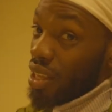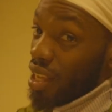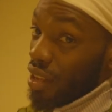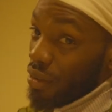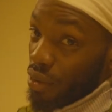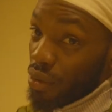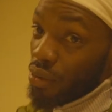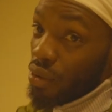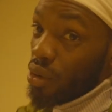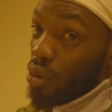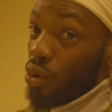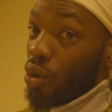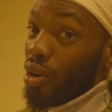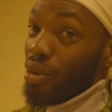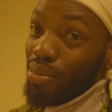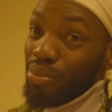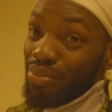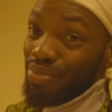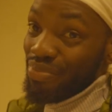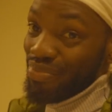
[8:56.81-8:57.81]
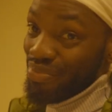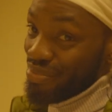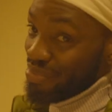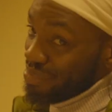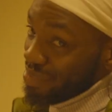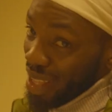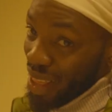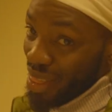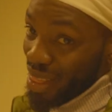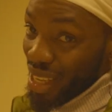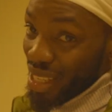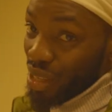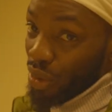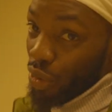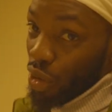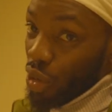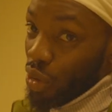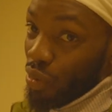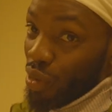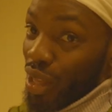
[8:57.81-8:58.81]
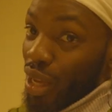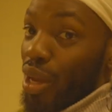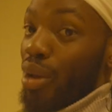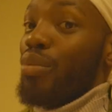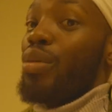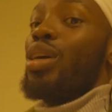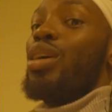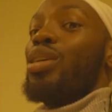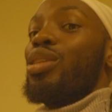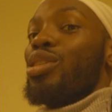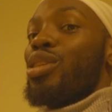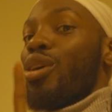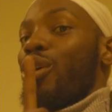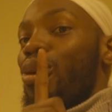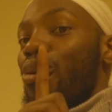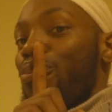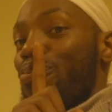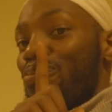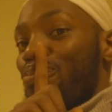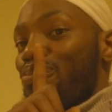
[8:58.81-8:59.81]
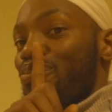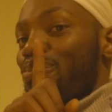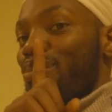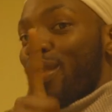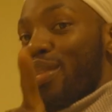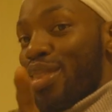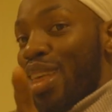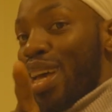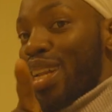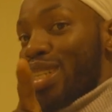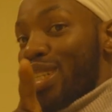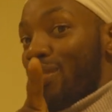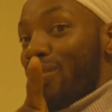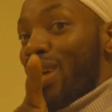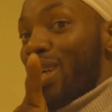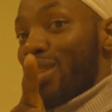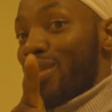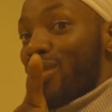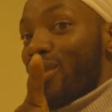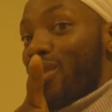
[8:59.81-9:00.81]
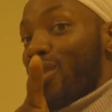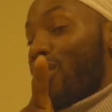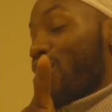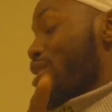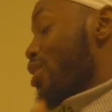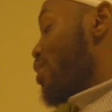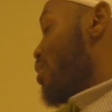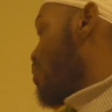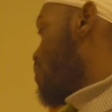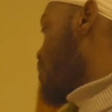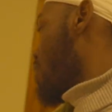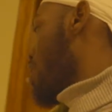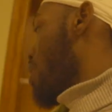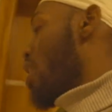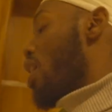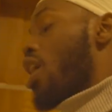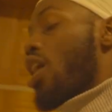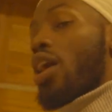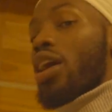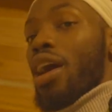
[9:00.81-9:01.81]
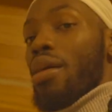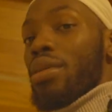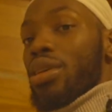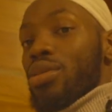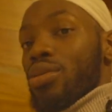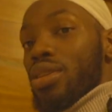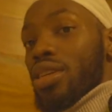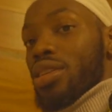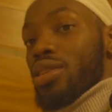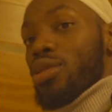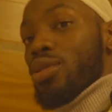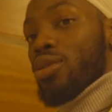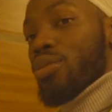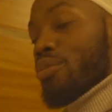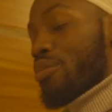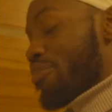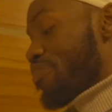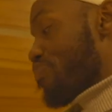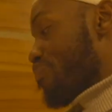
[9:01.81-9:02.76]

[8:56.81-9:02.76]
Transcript: If you feel warm, there's a fan over there. So that is a milestone also. Coming to this room.